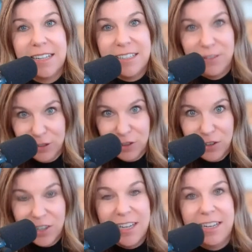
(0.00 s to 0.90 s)

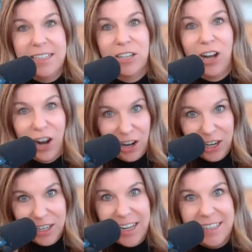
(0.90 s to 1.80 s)
difficult and it's
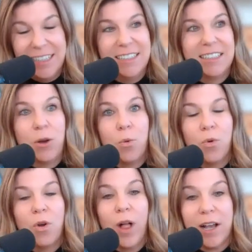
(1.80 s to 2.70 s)
hard and it's
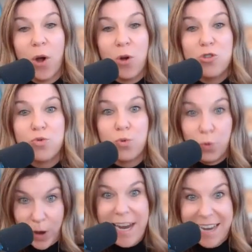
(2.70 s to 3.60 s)
like
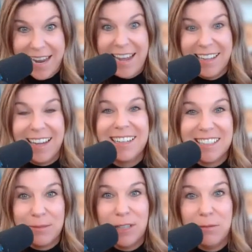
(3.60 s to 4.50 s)
draining. Like
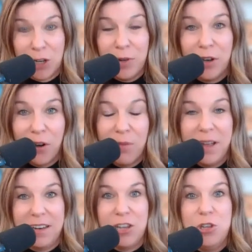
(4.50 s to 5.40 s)
sometimes going home at
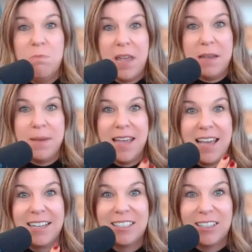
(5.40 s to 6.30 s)
night, you may be
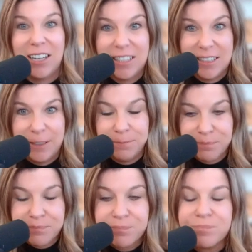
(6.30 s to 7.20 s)
exhausted,
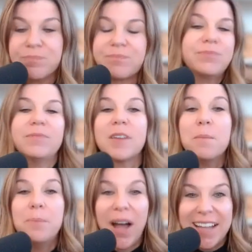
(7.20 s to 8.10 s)

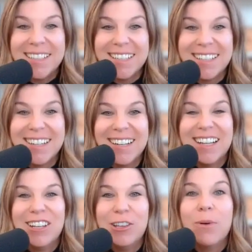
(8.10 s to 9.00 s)
but
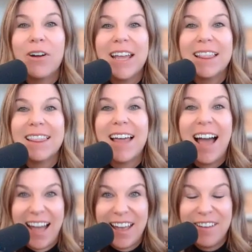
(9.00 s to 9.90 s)
you are
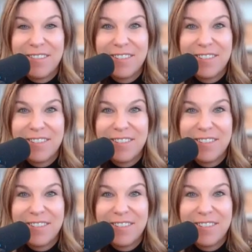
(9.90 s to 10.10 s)
alive.